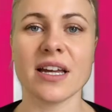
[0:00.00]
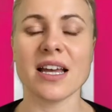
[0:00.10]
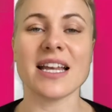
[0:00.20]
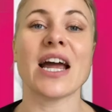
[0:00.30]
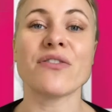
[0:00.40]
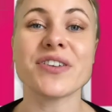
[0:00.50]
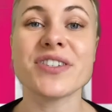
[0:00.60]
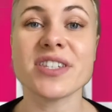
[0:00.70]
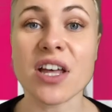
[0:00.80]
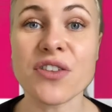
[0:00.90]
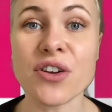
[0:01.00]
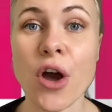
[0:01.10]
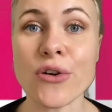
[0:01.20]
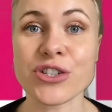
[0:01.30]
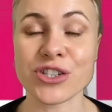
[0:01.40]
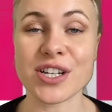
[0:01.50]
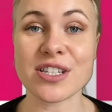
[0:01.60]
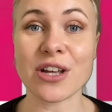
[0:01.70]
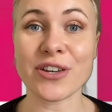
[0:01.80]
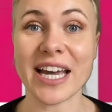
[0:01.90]
Now, the Southern Ocean is
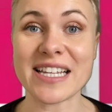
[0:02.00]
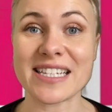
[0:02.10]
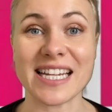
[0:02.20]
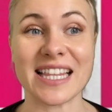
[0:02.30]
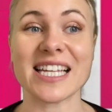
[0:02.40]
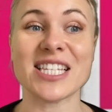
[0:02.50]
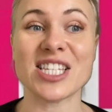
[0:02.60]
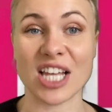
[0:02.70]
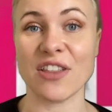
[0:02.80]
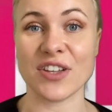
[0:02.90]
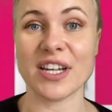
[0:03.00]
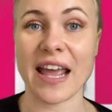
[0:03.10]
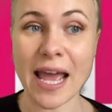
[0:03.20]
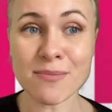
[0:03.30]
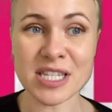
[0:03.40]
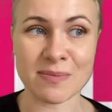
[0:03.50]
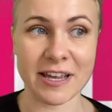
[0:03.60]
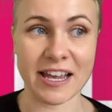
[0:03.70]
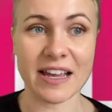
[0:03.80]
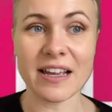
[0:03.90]
located in the Southern
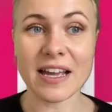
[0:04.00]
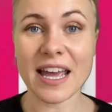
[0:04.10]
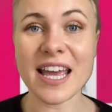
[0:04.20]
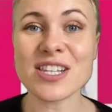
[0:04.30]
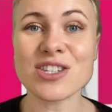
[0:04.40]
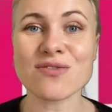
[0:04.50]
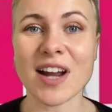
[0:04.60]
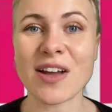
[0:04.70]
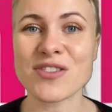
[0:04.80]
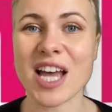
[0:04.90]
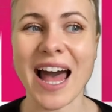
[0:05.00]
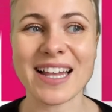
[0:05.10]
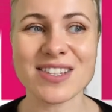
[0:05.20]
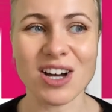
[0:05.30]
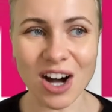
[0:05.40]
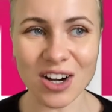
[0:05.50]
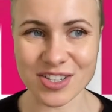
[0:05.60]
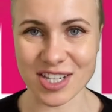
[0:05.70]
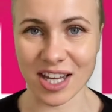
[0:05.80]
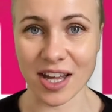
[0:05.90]
Hemisphere. It surrounds
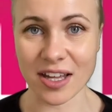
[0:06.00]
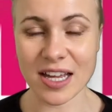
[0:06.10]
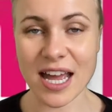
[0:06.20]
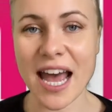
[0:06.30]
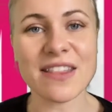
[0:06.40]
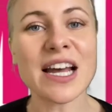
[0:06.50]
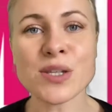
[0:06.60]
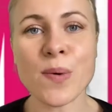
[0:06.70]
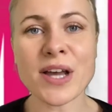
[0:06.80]
Antarctica, and that's why it's